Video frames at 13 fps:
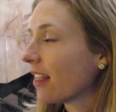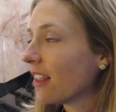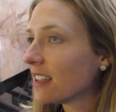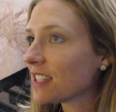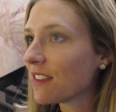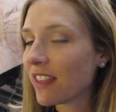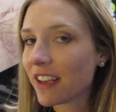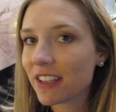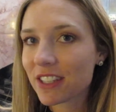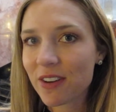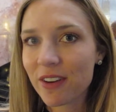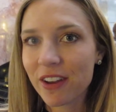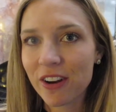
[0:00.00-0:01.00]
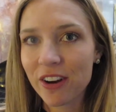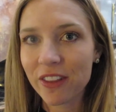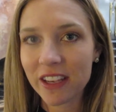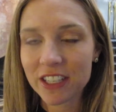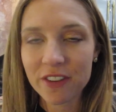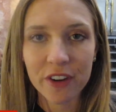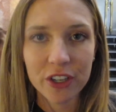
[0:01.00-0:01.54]
lots of things going on,
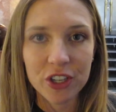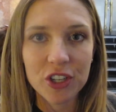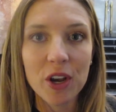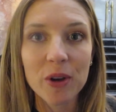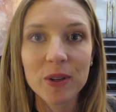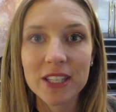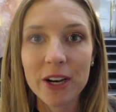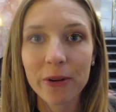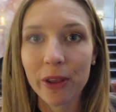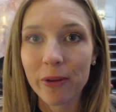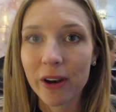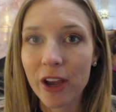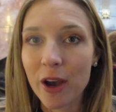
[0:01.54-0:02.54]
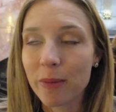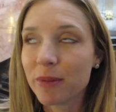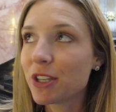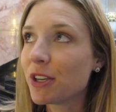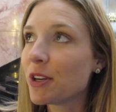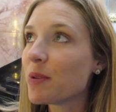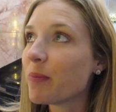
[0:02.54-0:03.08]
like different shows that I really want to come
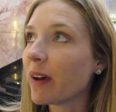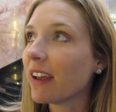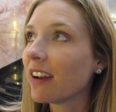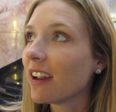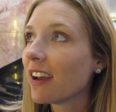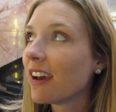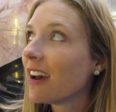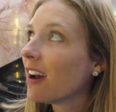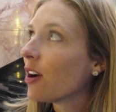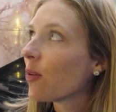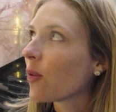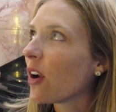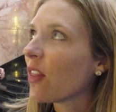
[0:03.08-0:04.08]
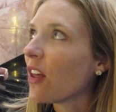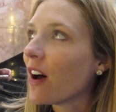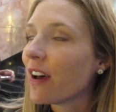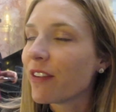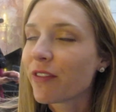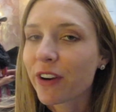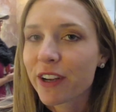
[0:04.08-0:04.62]
to. But We're on the
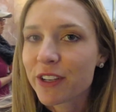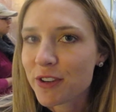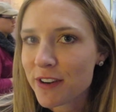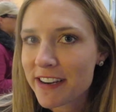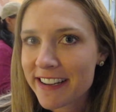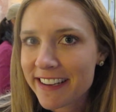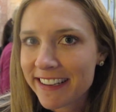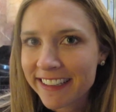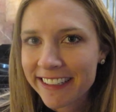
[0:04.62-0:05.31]
hunt for Katrina.